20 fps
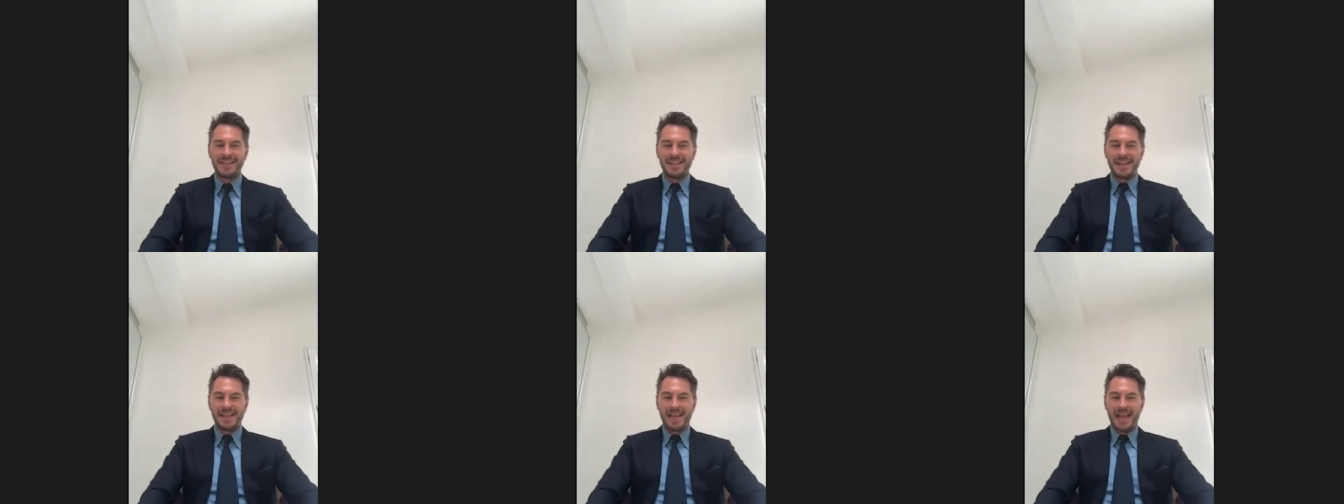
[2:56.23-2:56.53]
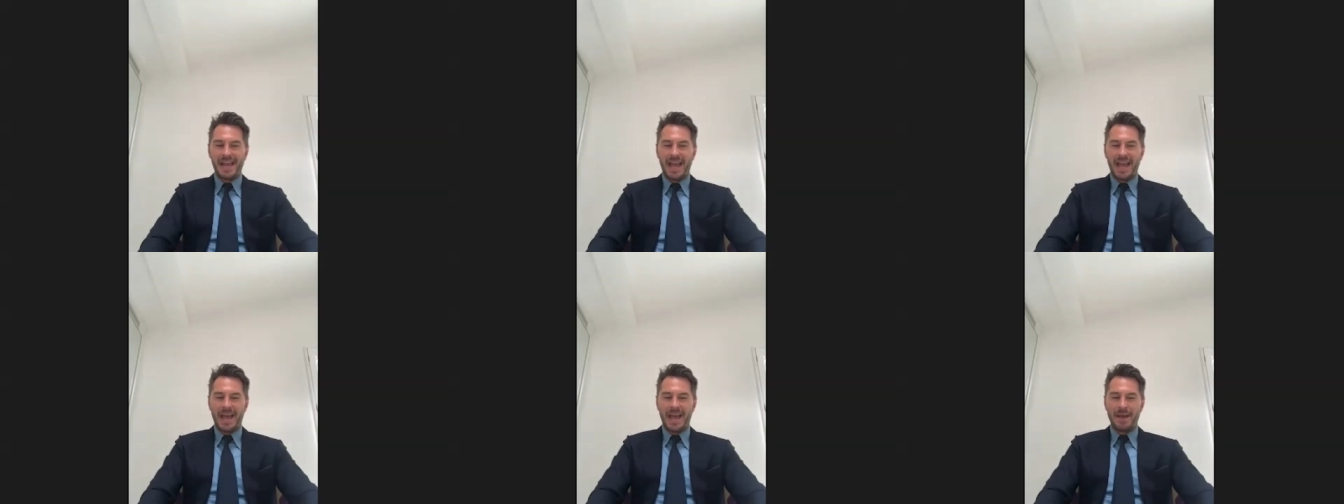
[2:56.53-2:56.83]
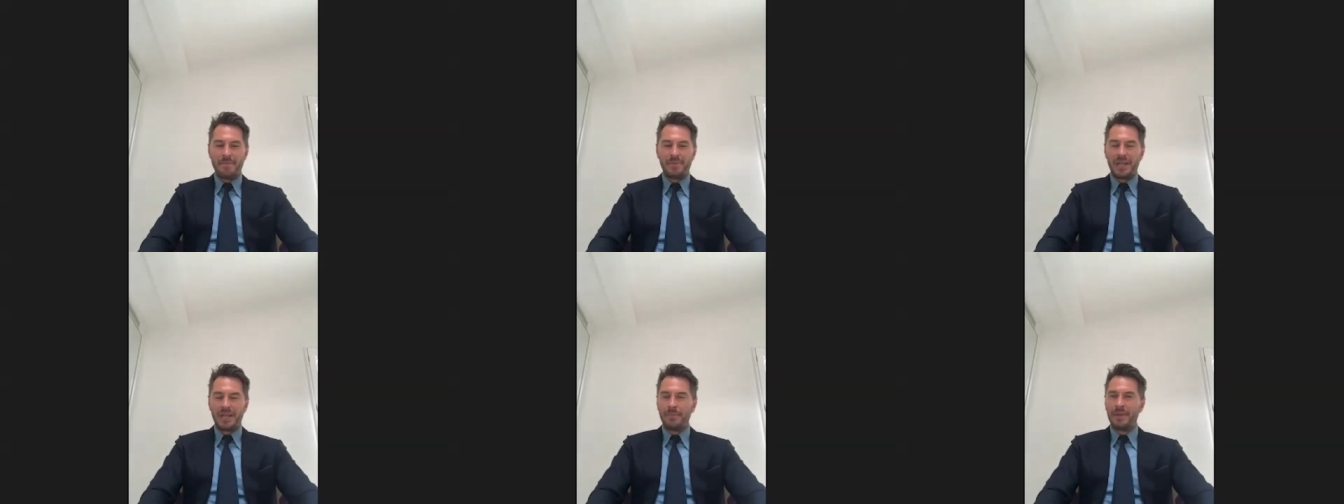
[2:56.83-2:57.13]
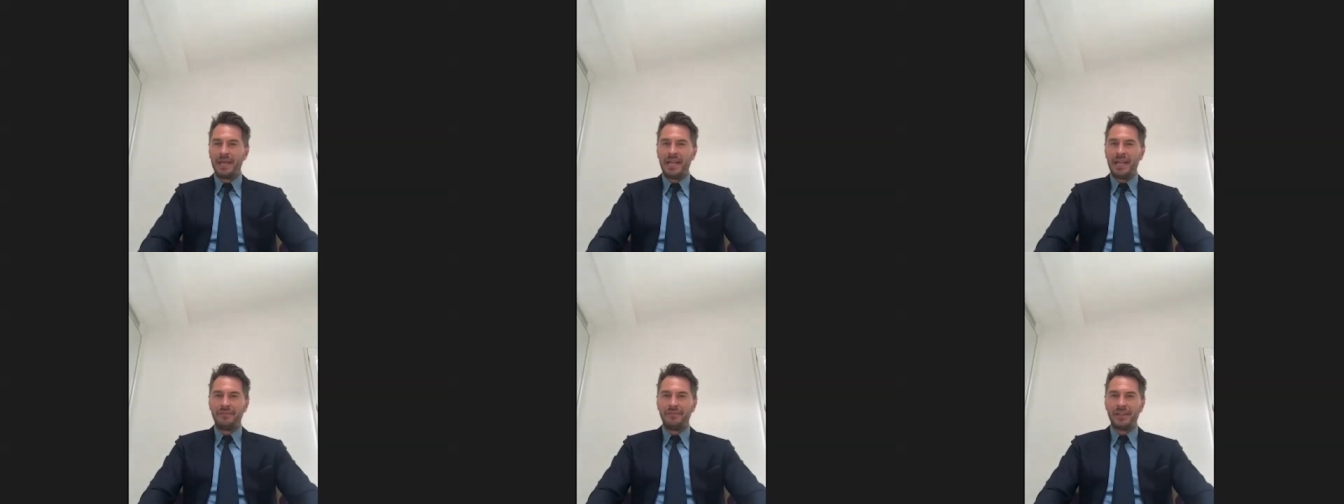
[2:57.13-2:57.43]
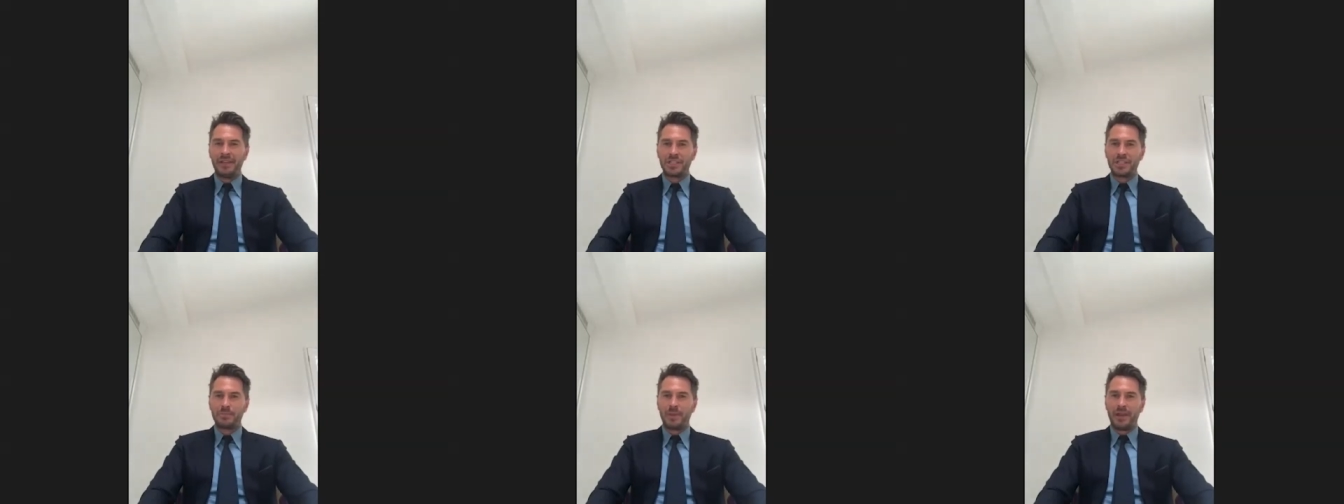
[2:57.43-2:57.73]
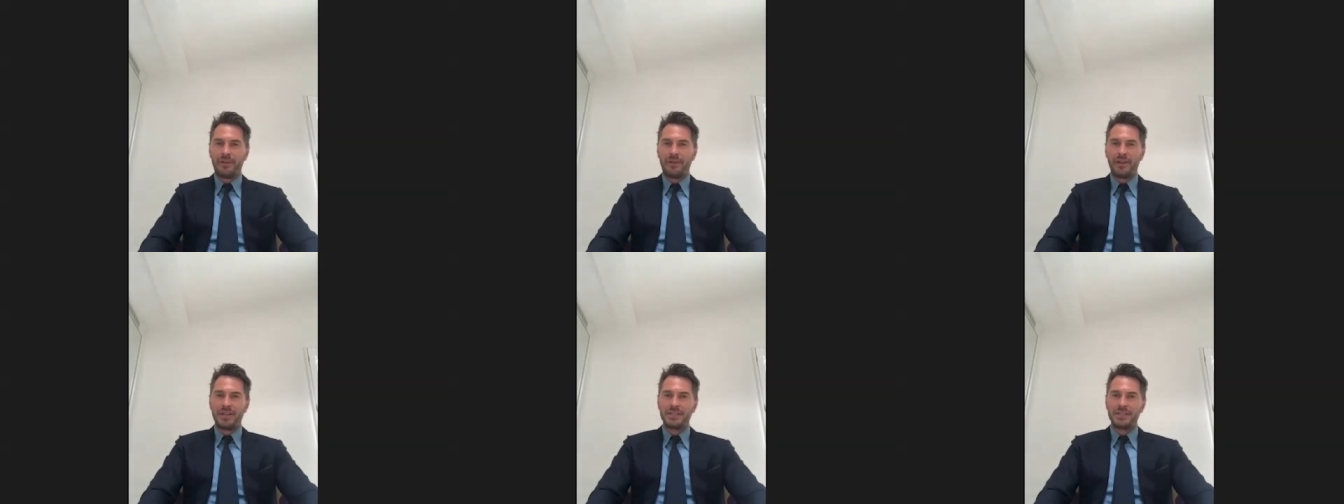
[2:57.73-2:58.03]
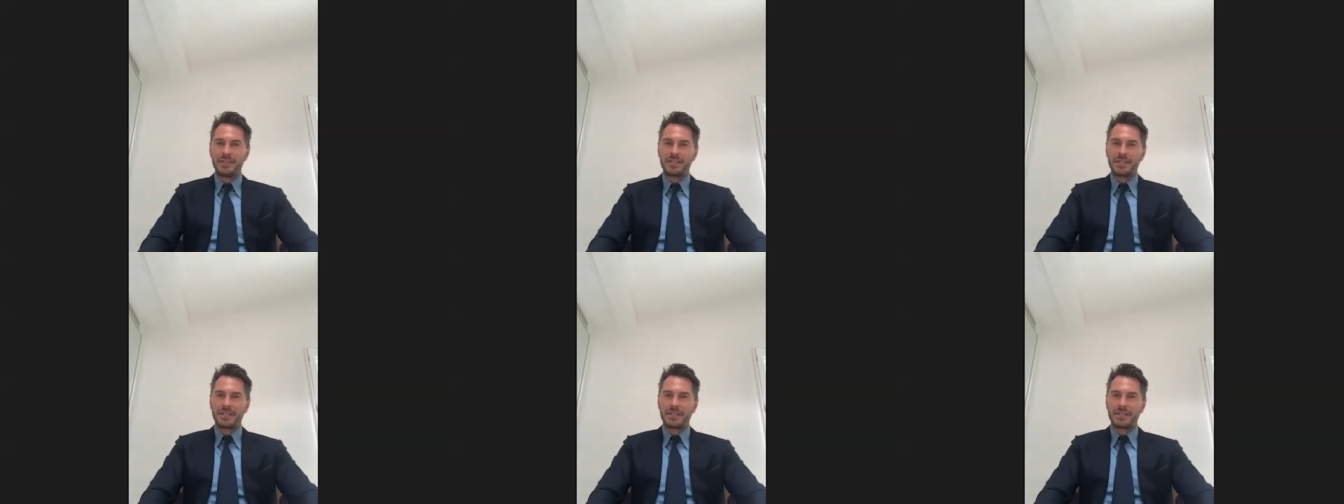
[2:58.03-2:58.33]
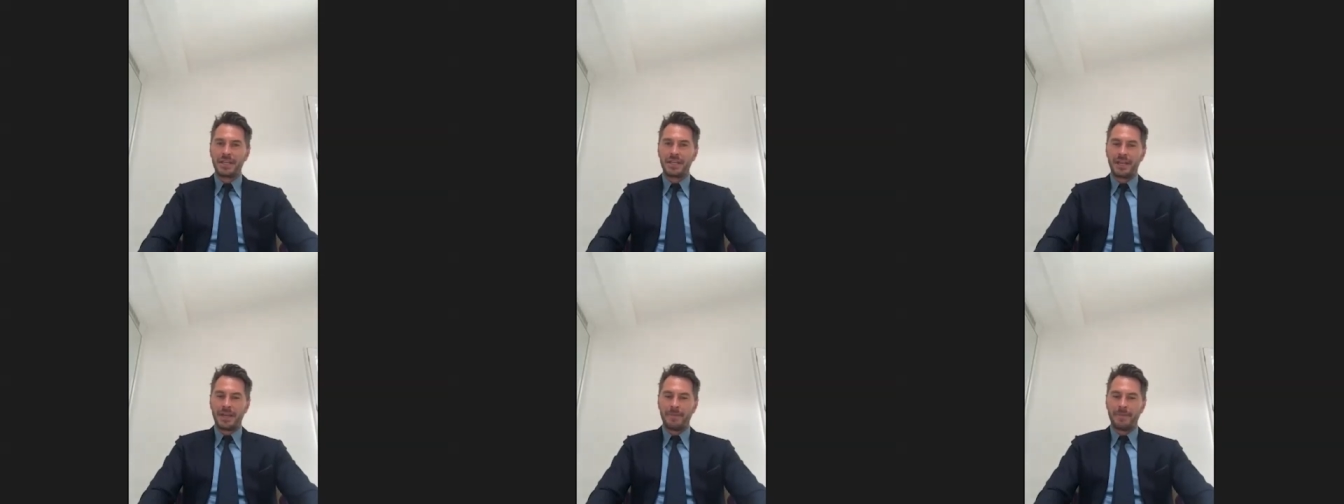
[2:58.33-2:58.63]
But it'd be a lovely experience, and